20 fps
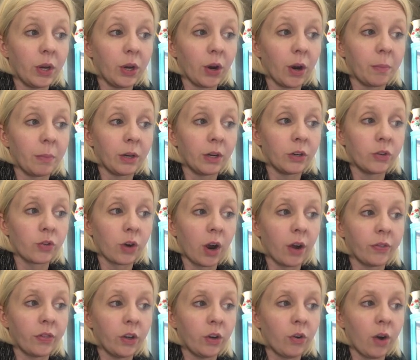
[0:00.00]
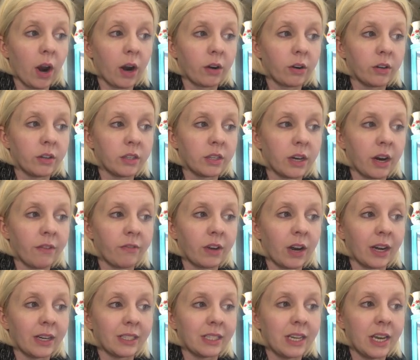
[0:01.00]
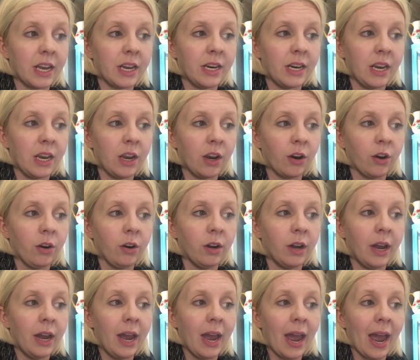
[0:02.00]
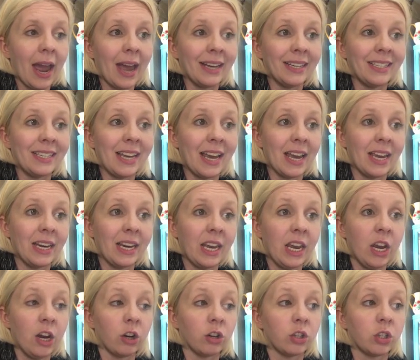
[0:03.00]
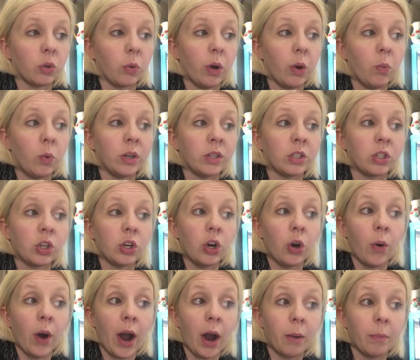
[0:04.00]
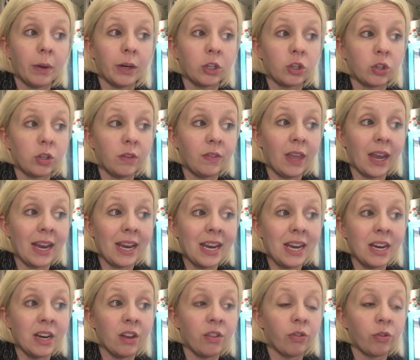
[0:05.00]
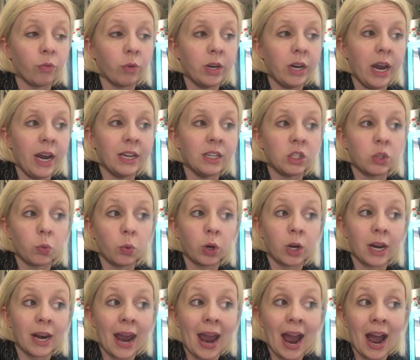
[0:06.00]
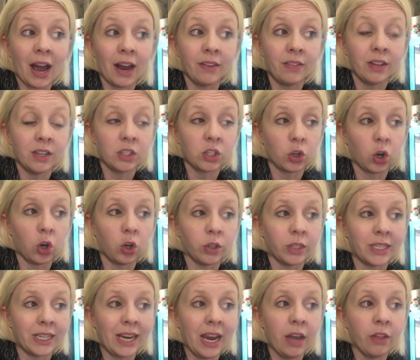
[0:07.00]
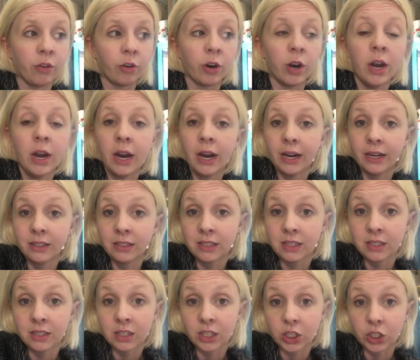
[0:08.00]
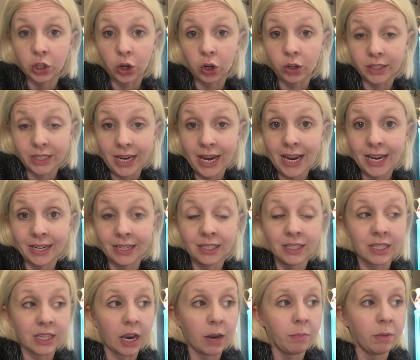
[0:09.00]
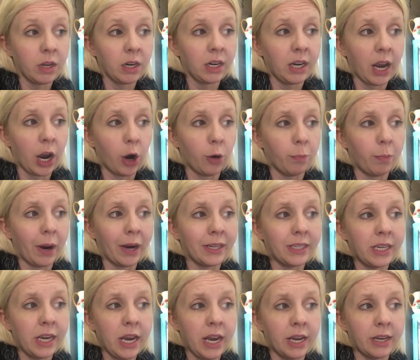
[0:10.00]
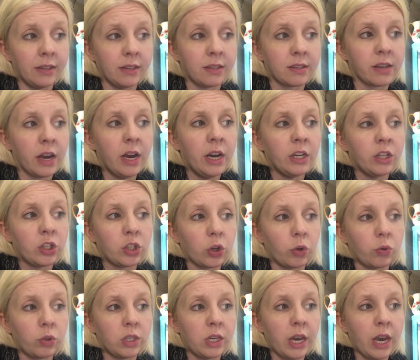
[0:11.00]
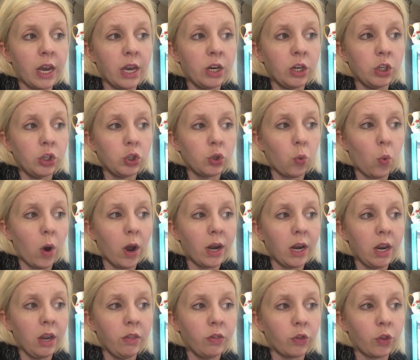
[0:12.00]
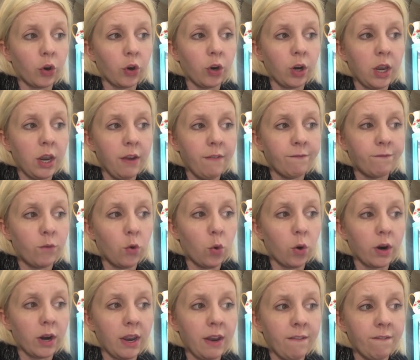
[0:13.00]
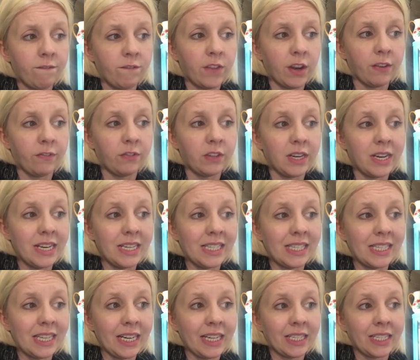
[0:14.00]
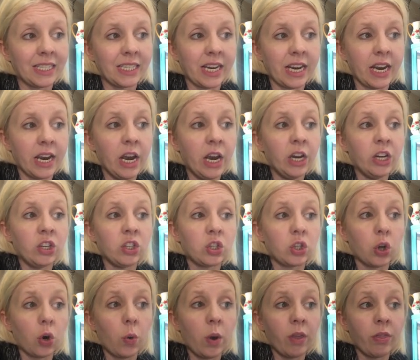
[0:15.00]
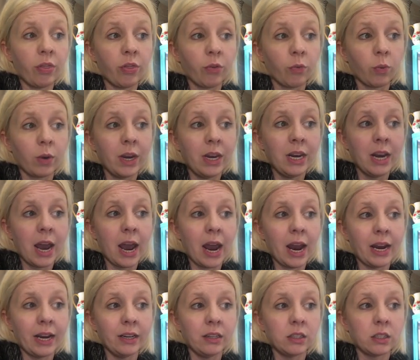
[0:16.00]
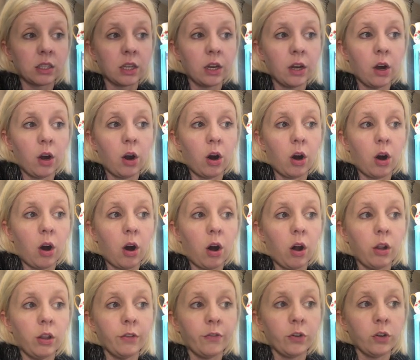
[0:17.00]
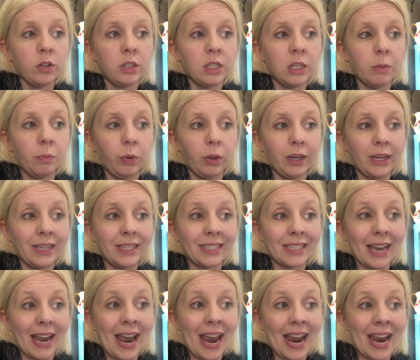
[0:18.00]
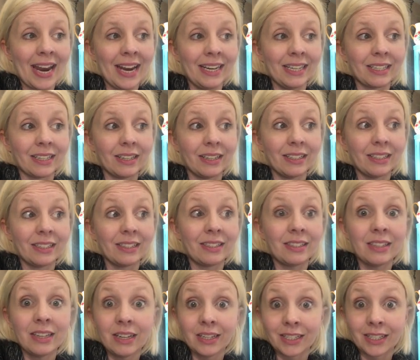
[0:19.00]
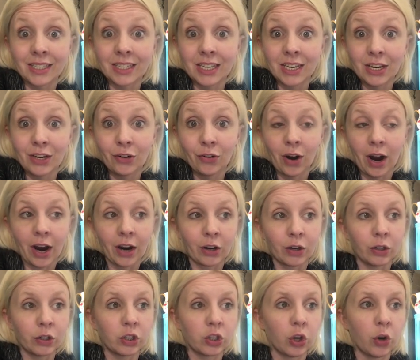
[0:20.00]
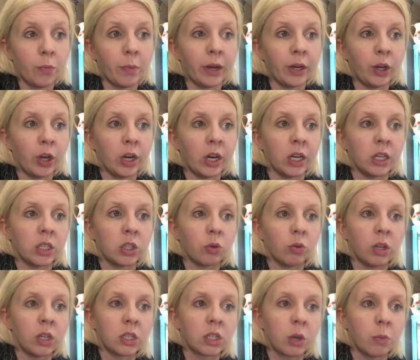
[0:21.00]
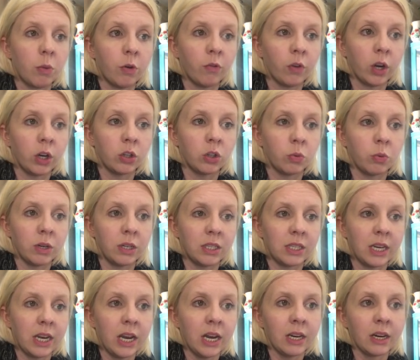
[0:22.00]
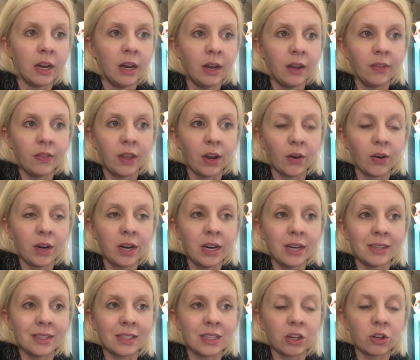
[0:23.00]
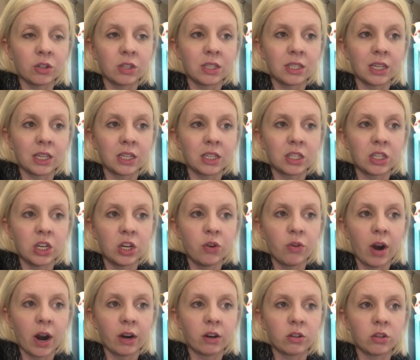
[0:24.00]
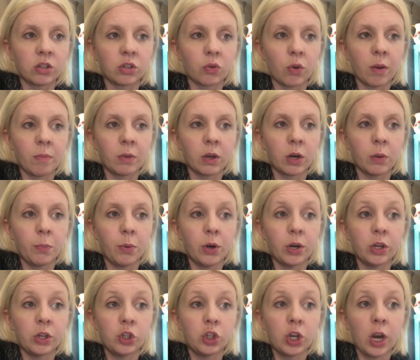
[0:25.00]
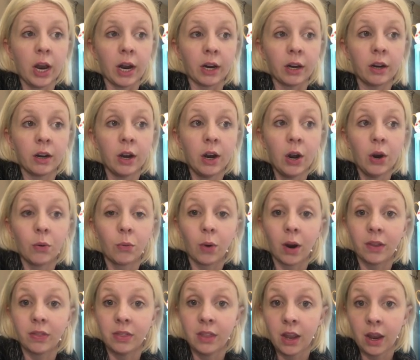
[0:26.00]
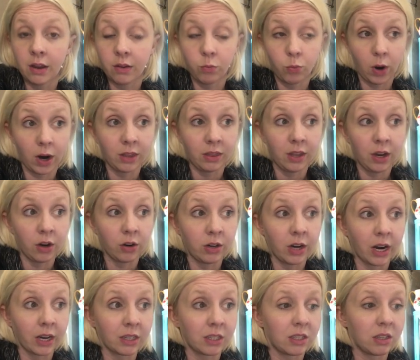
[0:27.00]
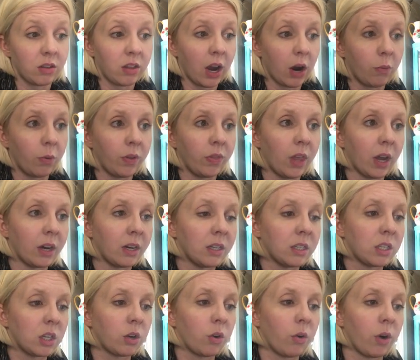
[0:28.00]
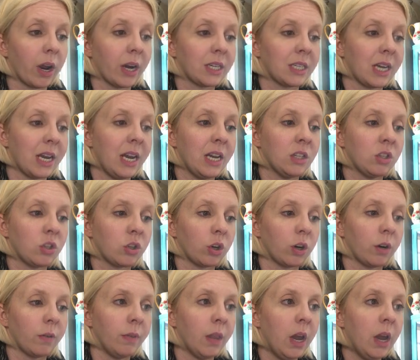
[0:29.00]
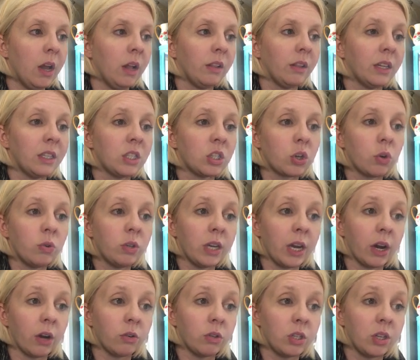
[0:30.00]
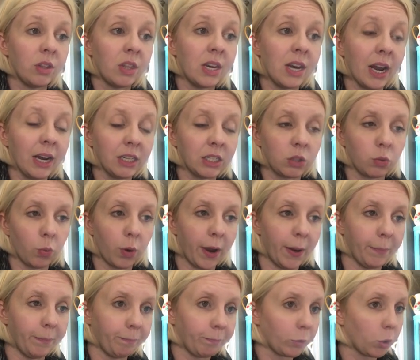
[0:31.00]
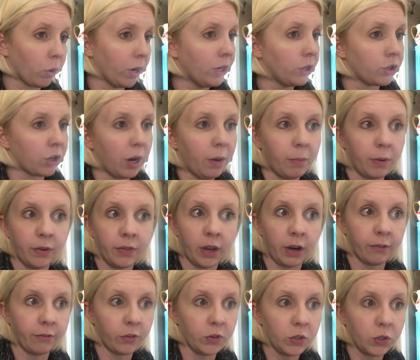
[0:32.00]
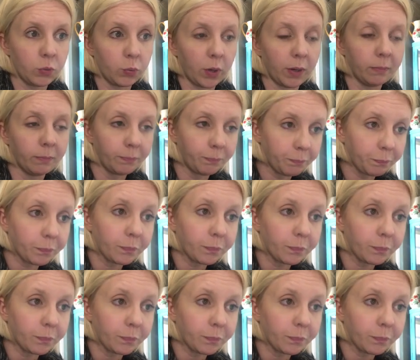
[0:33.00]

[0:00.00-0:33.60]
here I'm gonna draw out the crackers and I've got 10 here and 10 here. So it wants to know how much did they eat in three days. So we're gonna add this all together. And since it's all tens, I'm gonna count by tens. So 10, 20, 30, 40, 50, 60. So in three days, all of her siblings ate 60 crackers. Oh my goodness. So let's come over here. Do we see it? There it is. There's 60 crackers. So I'm going to put a check right, right there next to that one. That is the correct answer. Let's go down to the next one. Great job on that first one.